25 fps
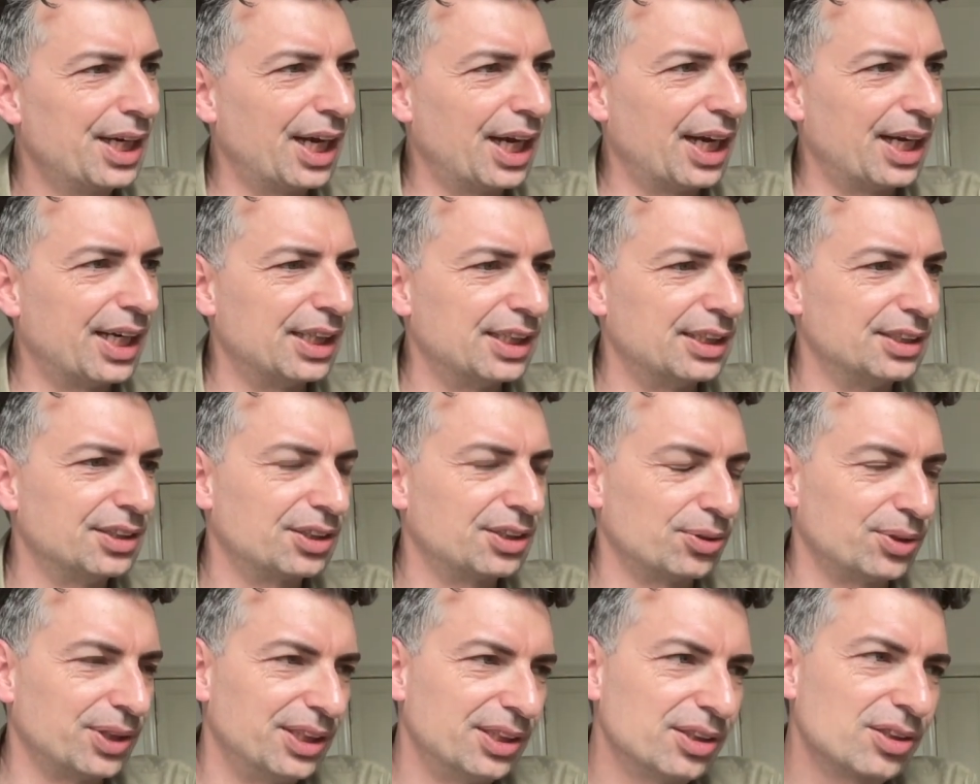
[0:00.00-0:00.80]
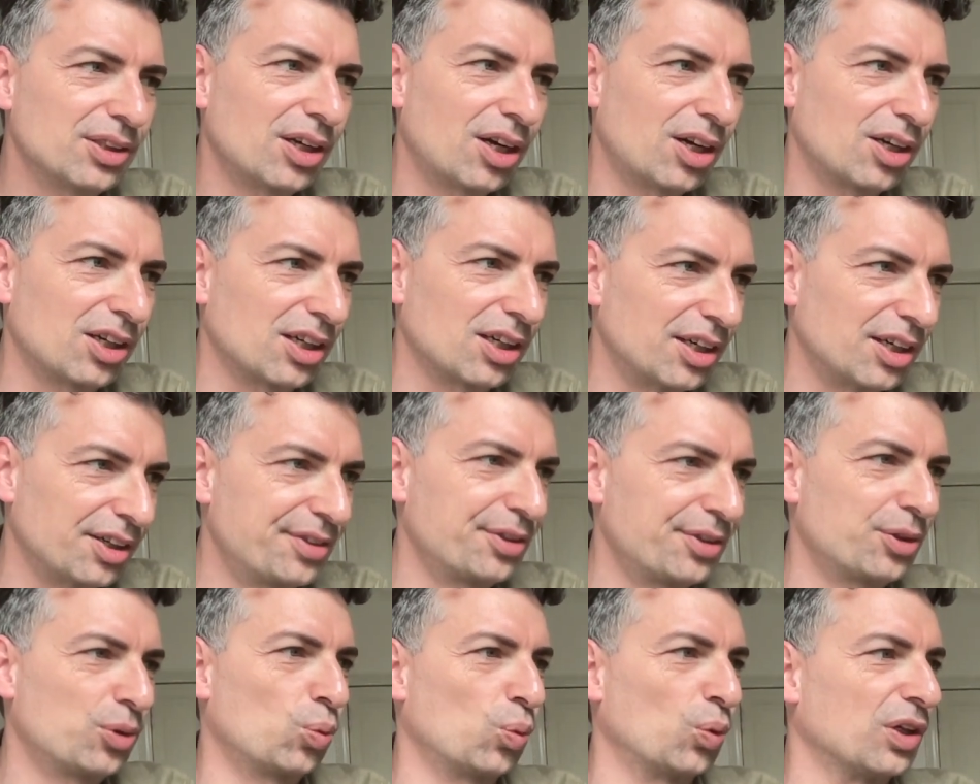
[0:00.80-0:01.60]
And so here are
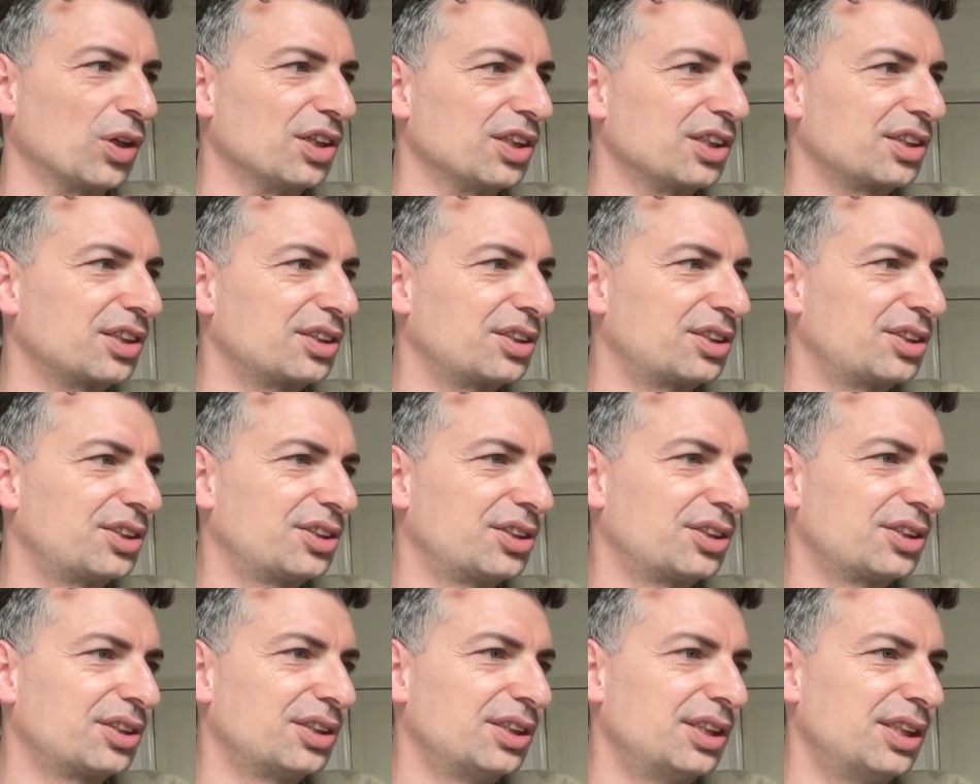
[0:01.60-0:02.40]
other works.